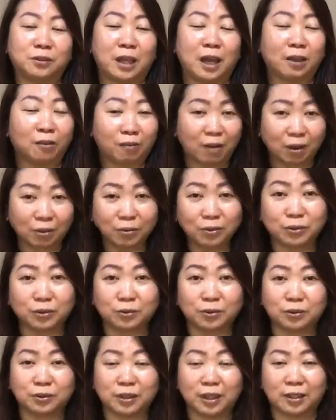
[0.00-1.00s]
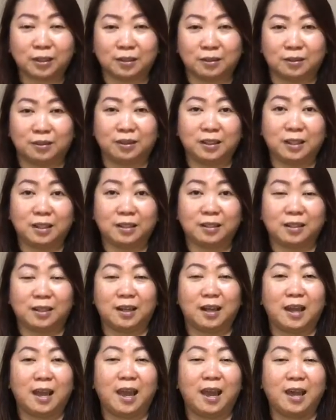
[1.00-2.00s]
around you that need
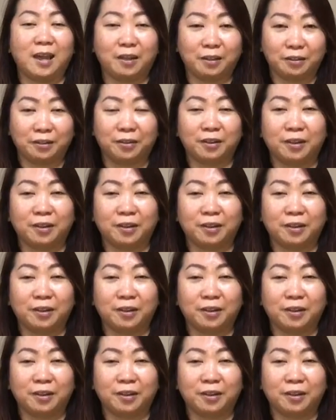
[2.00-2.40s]
help.